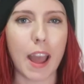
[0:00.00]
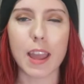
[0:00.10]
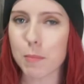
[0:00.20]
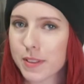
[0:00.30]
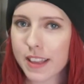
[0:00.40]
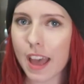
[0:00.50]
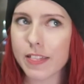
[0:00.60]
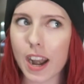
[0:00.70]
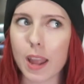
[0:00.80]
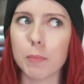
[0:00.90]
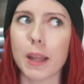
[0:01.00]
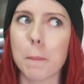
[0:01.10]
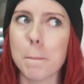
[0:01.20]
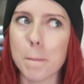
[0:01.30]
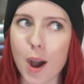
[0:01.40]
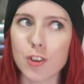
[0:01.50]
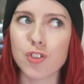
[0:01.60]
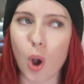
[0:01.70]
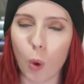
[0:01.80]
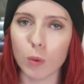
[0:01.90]
I am sad that I am like
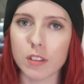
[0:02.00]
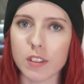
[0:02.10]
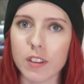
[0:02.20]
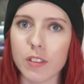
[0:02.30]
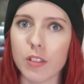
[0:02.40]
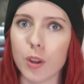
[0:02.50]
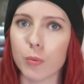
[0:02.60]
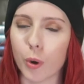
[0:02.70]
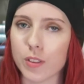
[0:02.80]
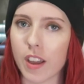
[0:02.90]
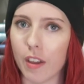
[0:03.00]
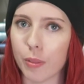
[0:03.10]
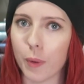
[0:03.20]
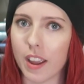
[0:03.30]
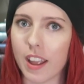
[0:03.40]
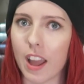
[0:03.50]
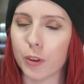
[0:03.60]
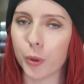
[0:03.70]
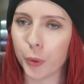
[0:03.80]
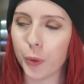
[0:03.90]
much older than Rose Hathaway
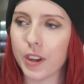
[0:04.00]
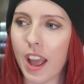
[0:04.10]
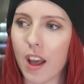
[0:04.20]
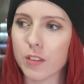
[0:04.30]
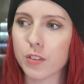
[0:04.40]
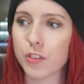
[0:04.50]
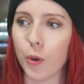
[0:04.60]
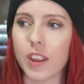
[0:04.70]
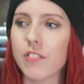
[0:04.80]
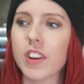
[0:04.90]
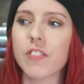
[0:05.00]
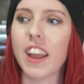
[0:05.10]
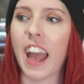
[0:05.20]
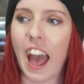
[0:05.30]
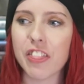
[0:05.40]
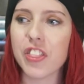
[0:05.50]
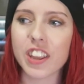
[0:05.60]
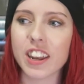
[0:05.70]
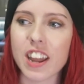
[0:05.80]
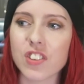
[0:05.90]
and crew now, so even if I had the
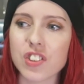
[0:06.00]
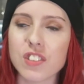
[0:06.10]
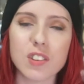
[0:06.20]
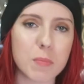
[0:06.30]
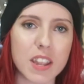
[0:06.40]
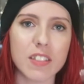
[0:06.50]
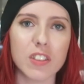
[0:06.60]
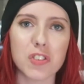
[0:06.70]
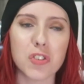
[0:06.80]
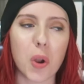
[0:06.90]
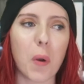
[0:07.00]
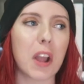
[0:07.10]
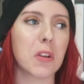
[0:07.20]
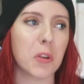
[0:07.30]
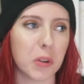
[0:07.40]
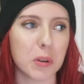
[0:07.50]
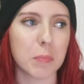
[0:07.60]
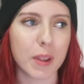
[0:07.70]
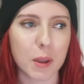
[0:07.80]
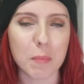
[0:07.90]
connections to be in this show, I
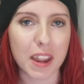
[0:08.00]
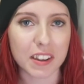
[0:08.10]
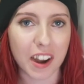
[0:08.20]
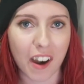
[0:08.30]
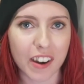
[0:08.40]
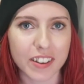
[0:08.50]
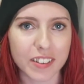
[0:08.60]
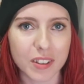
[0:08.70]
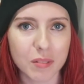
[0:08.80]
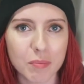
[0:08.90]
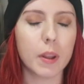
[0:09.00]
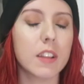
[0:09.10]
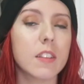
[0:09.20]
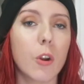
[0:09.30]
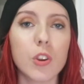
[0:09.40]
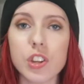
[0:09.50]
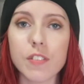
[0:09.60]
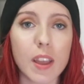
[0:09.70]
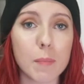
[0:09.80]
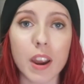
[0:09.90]
couldn't be a main character. But as an OG
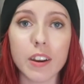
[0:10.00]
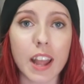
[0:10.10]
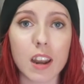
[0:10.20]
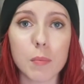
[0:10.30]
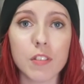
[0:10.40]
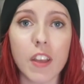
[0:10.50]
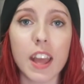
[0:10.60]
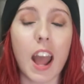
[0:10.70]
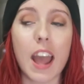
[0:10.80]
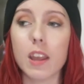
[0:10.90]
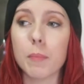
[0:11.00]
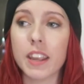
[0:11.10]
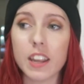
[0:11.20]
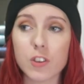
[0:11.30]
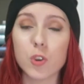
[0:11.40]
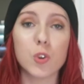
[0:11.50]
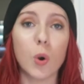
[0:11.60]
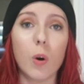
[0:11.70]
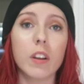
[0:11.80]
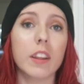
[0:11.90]
Vampire Academy fan, I am here to
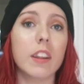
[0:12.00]
talk.